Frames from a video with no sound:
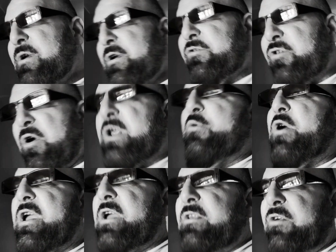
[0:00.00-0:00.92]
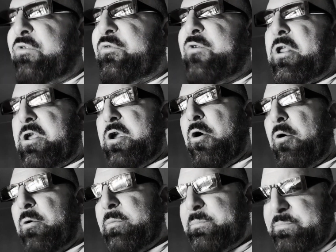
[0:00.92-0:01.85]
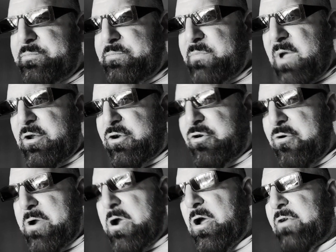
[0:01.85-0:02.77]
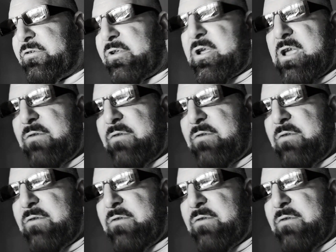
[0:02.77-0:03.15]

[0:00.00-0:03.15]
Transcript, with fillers: So anyway, in this video, out of curiosity,